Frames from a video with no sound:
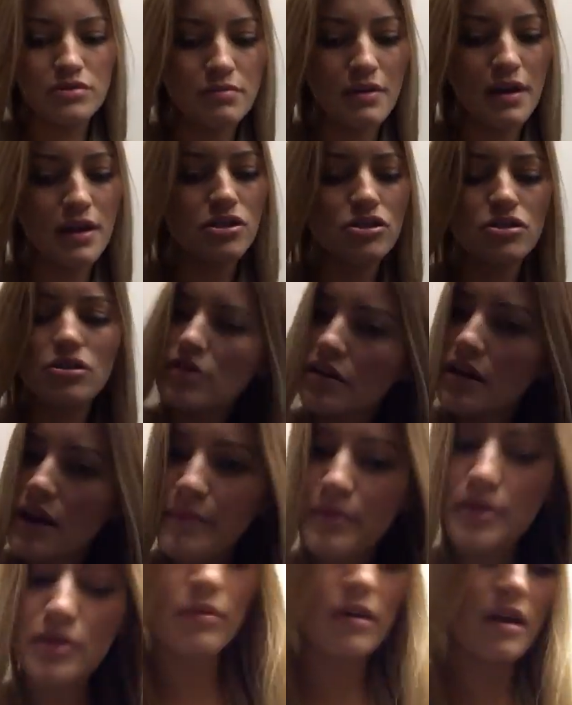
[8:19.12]
it's my shirt.
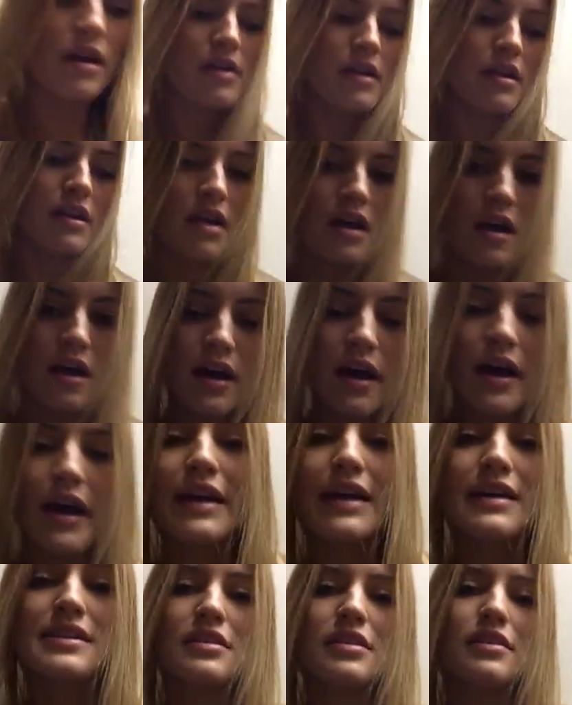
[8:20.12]
I'm going to wear it. All
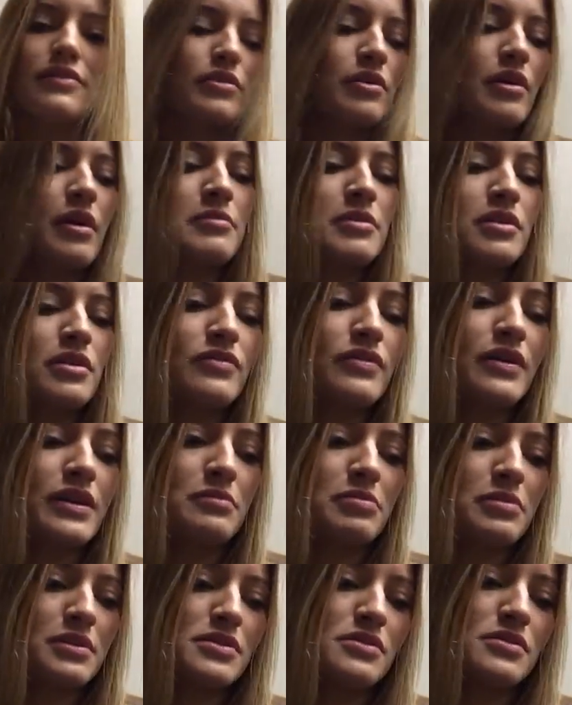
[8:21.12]
right, guys, I love you. I'm going to go find
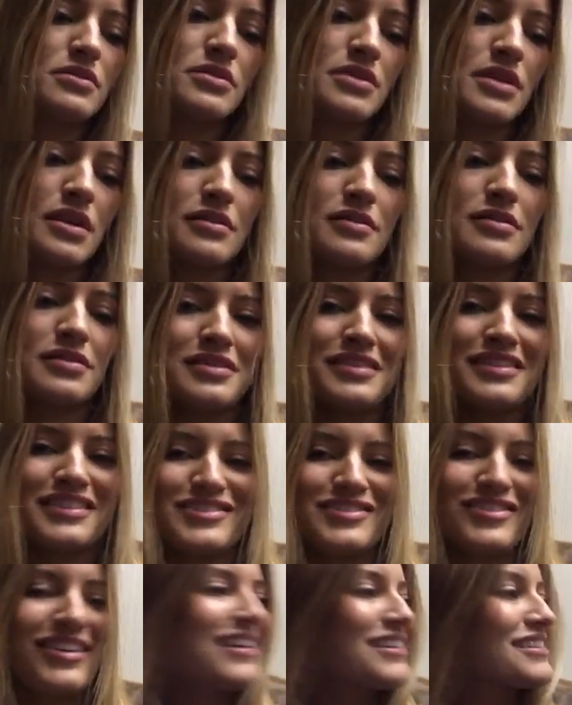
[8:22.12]
a place to take this and
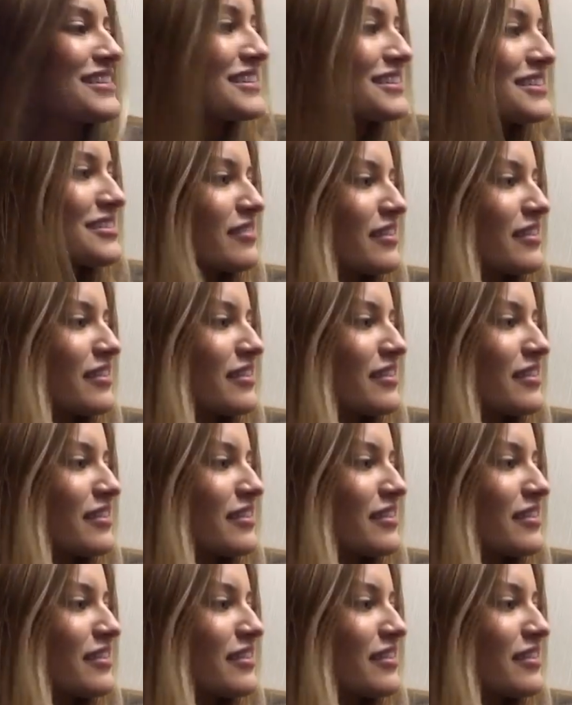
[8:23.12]
get dry cleaned.